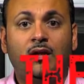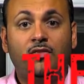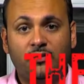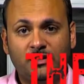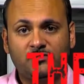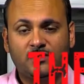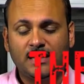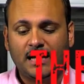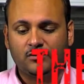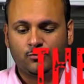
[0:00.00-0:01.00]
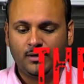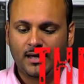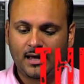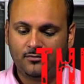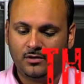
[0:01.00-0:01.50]
The next glass we
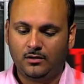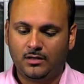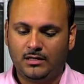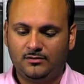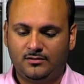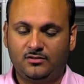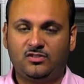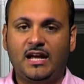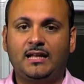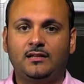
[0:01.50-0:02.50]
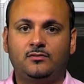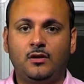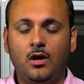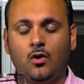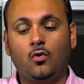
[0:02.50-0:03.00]
have here is the chalice,
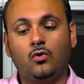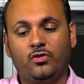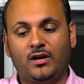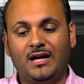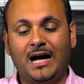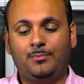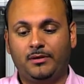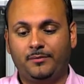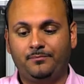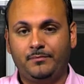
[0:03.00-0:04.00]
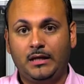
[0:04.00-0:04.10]
or the goblet.